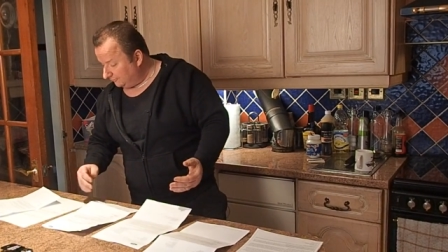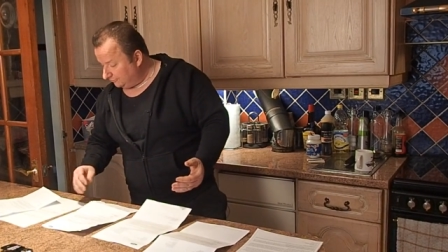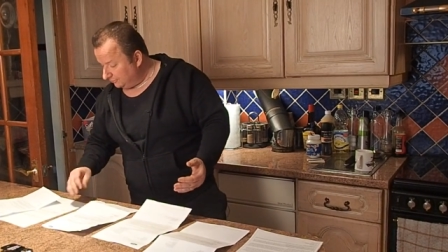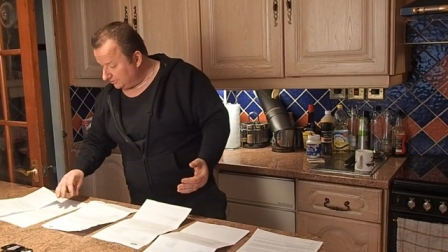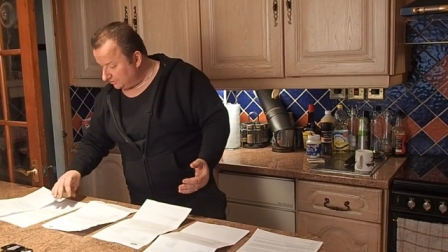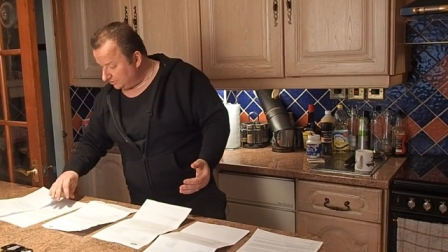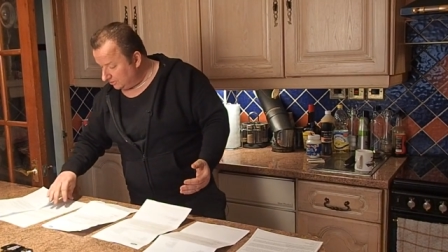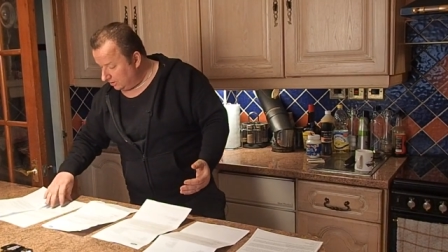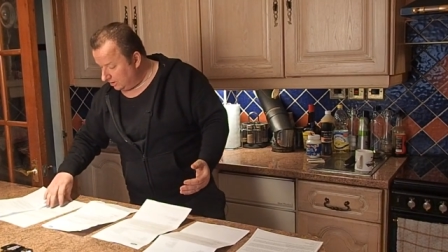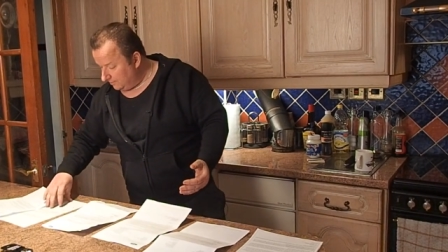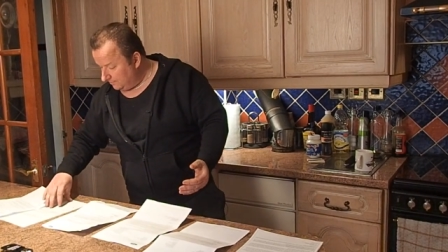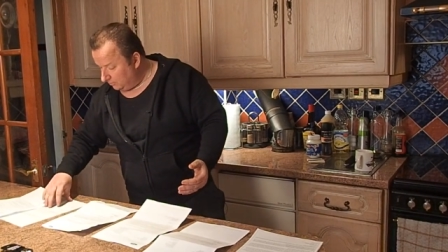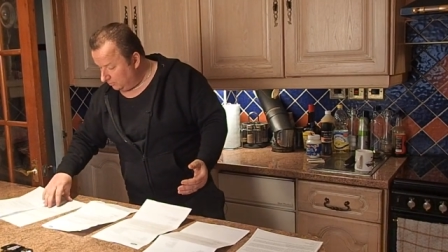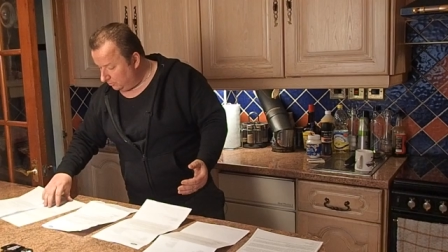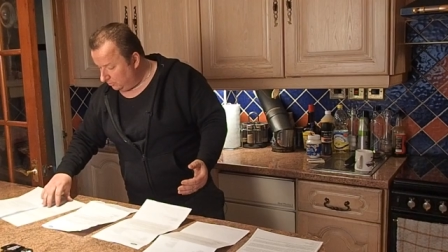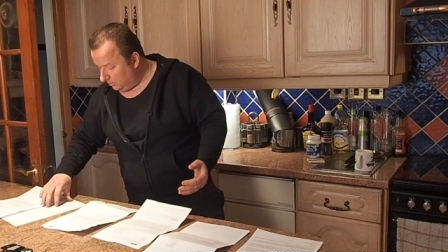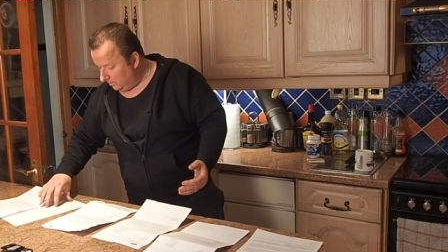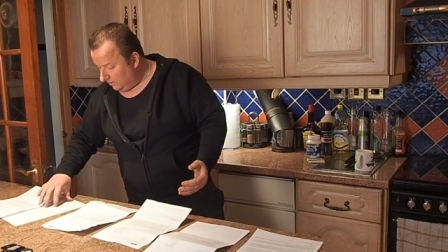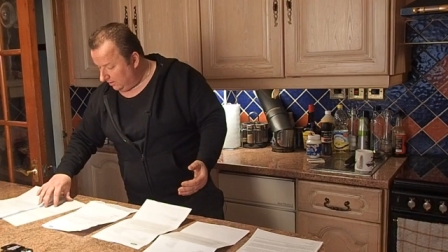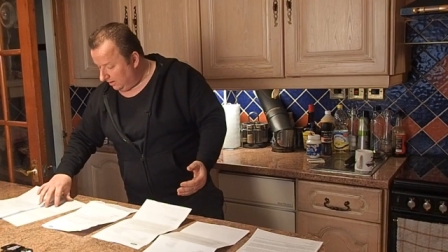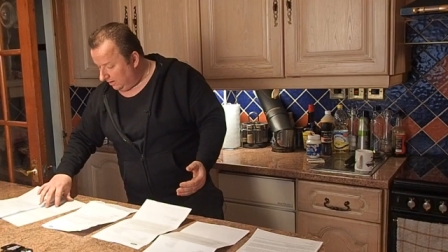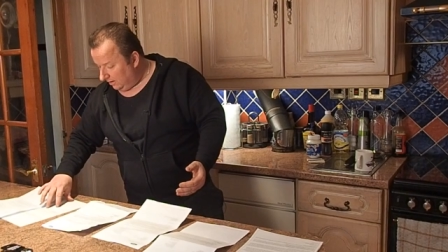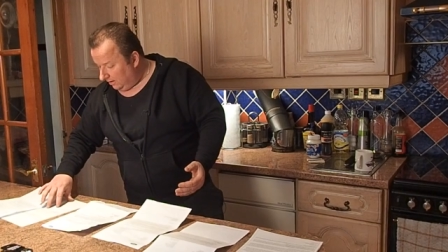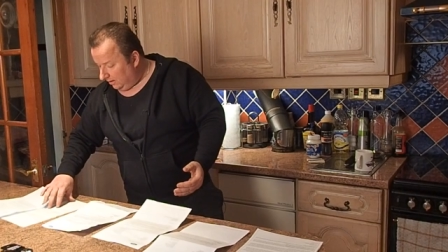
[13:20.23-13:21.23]
For example,
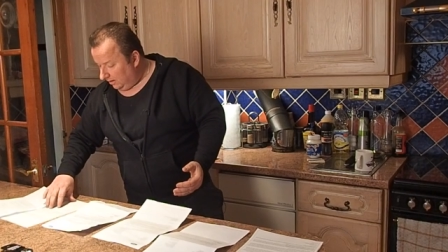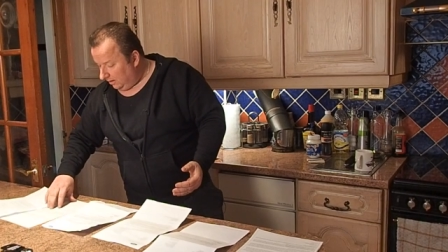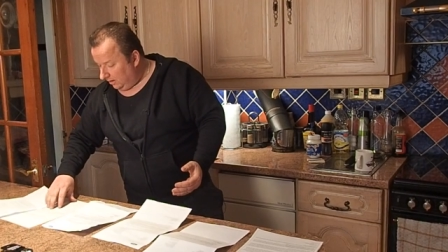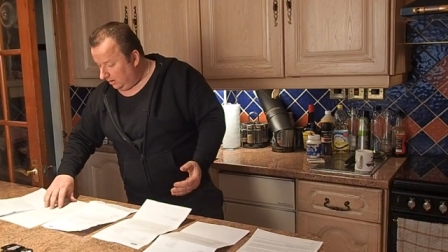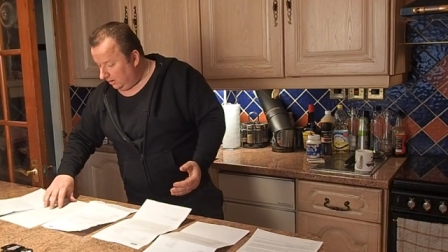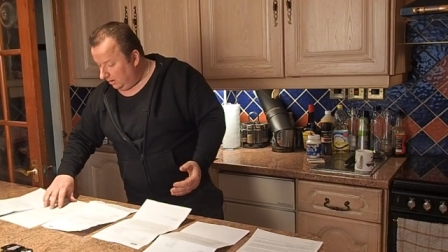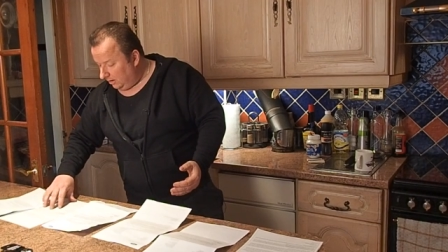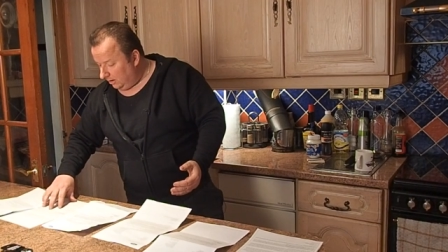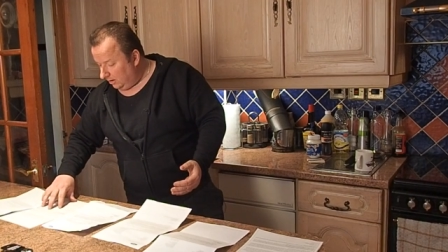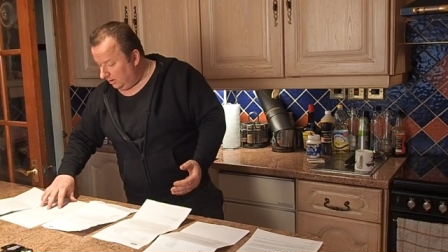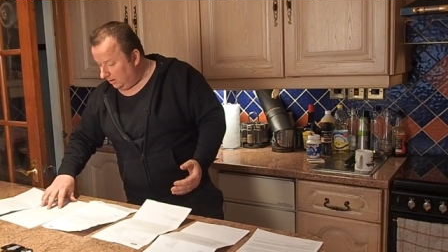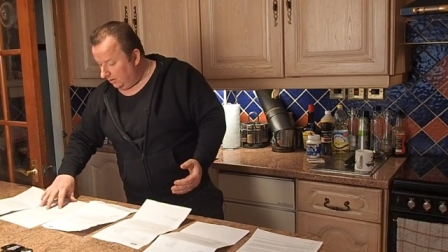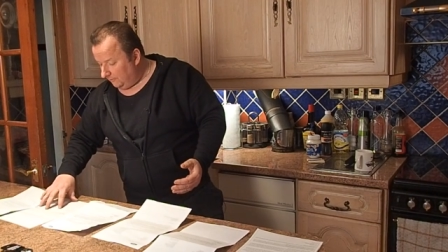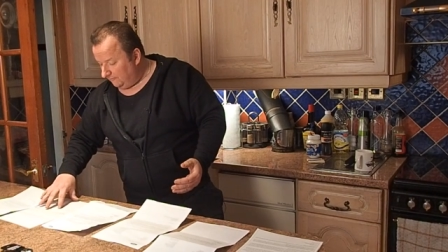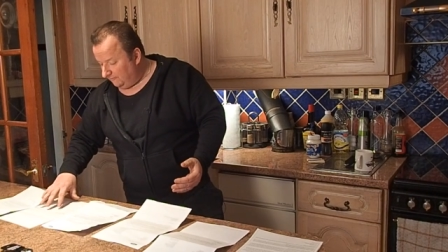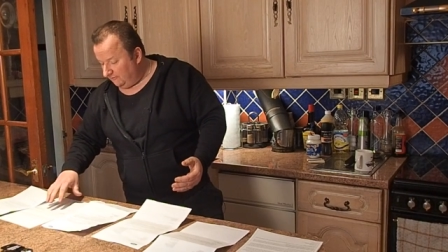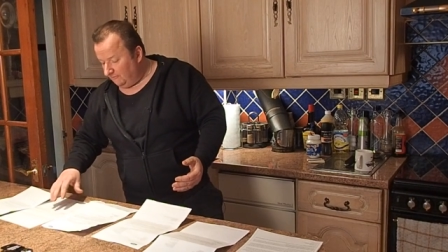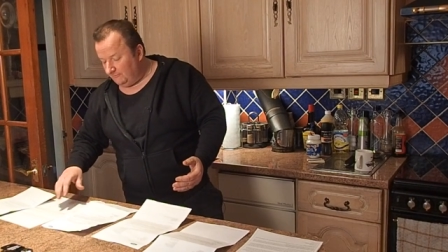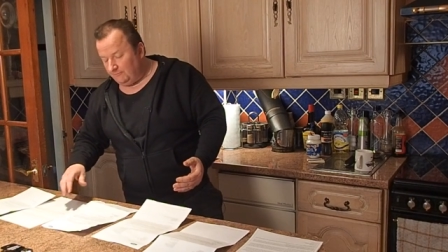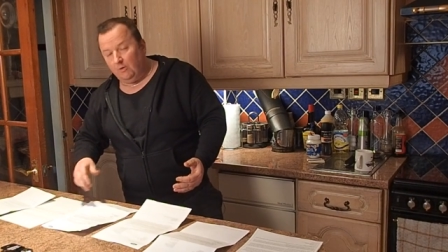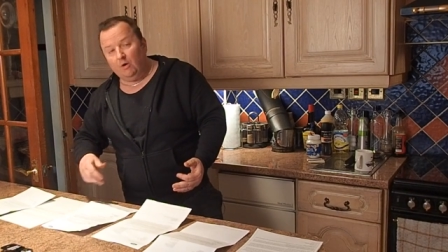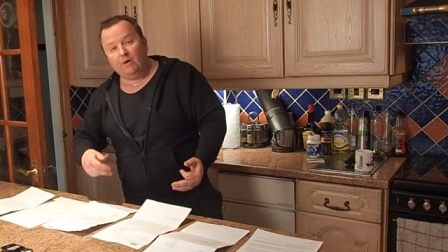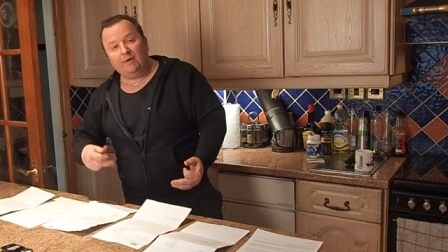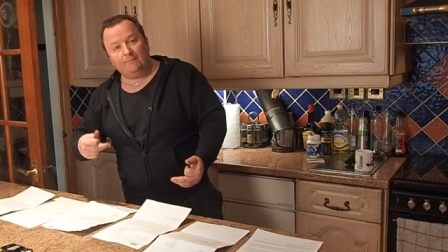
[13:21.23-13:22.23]

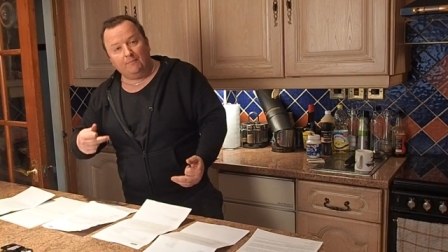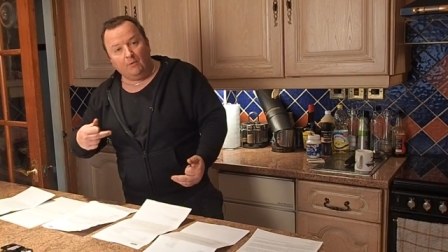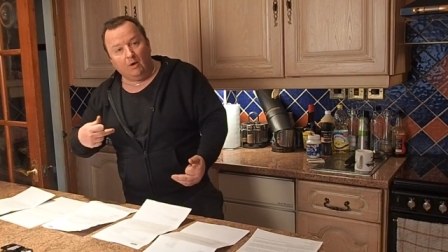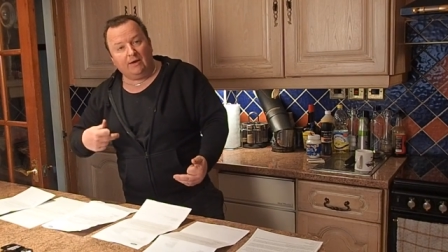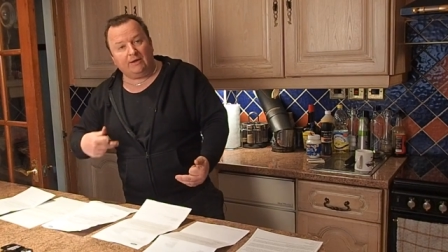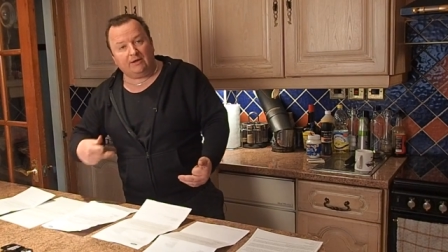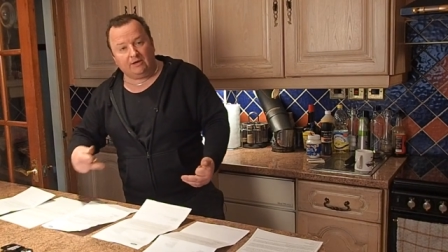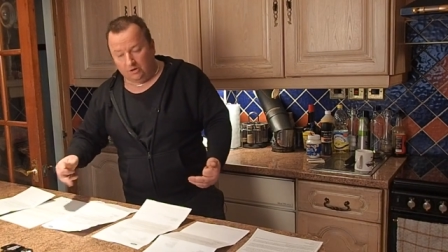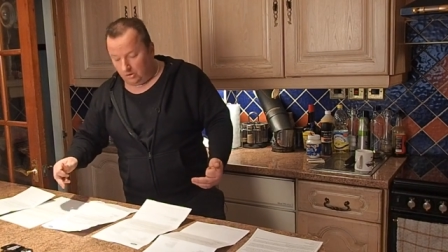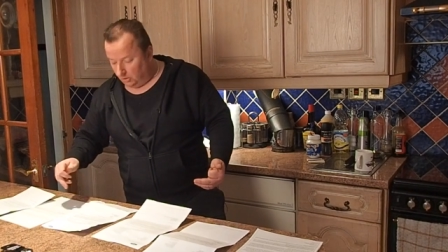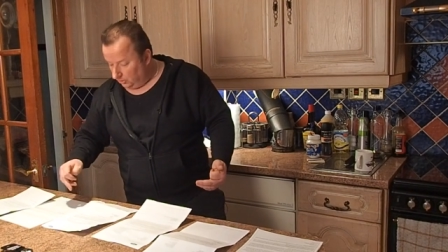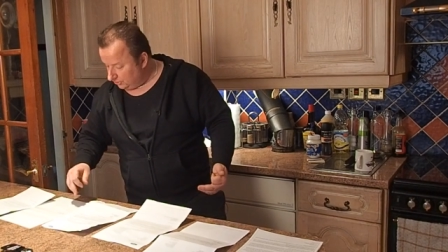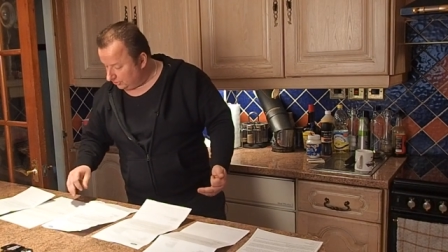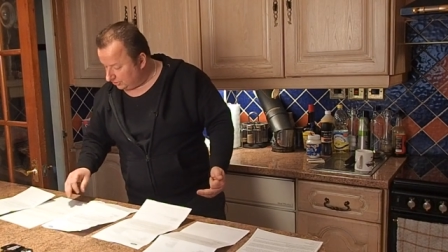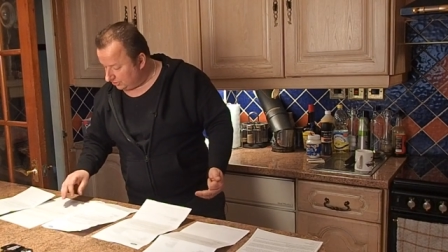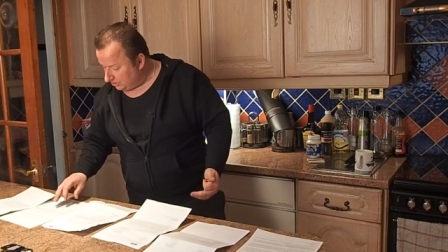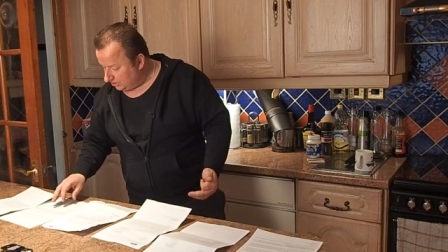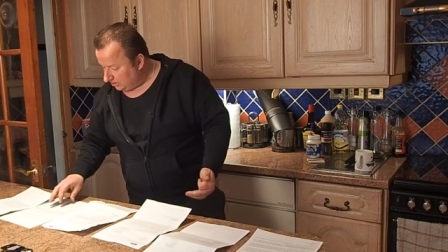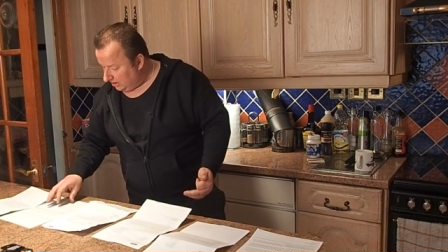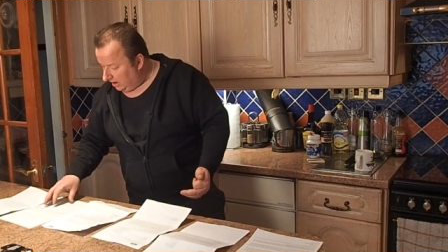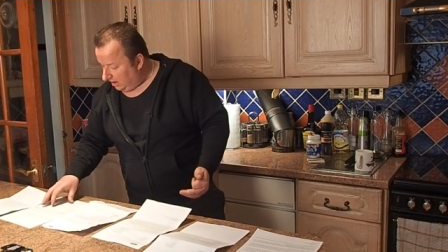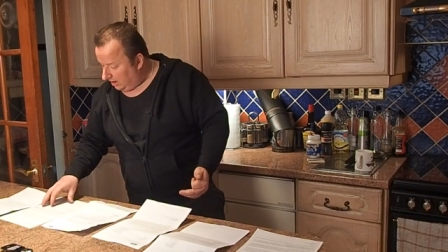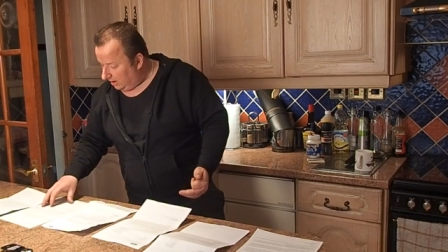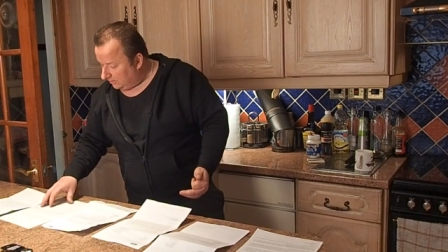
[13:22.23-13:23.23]
for my costs,